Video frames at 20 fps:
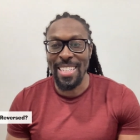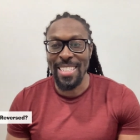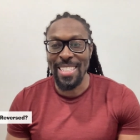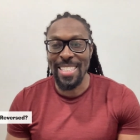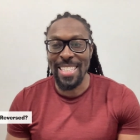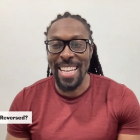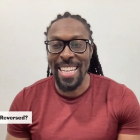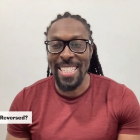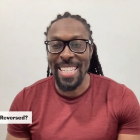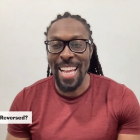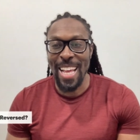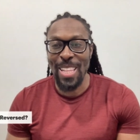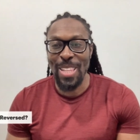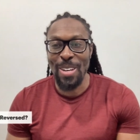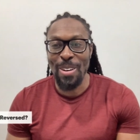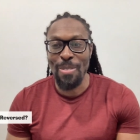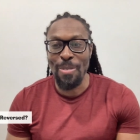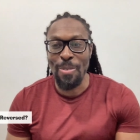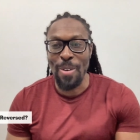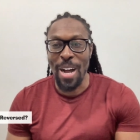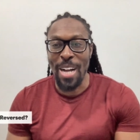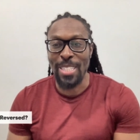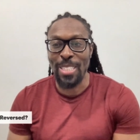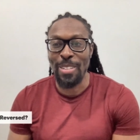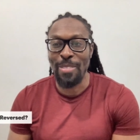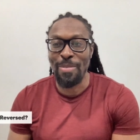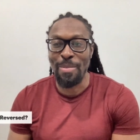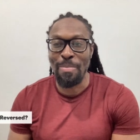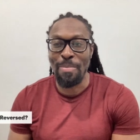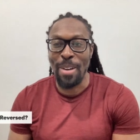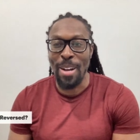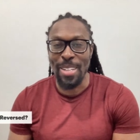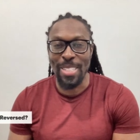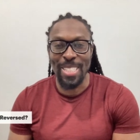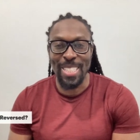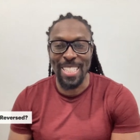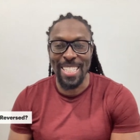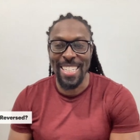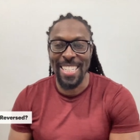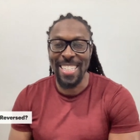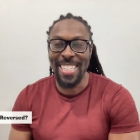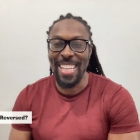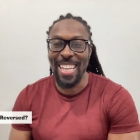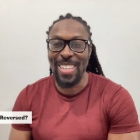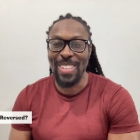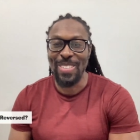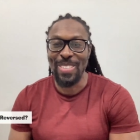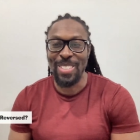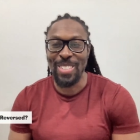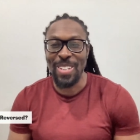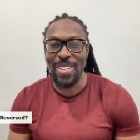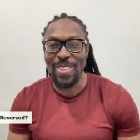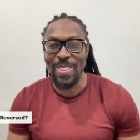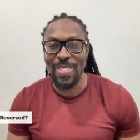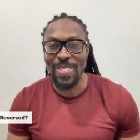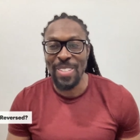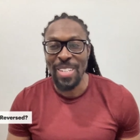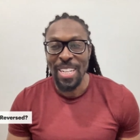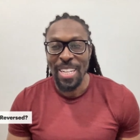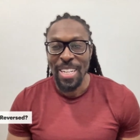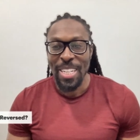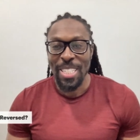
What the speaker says: says, hello, watching from Boston. Hello, Joan.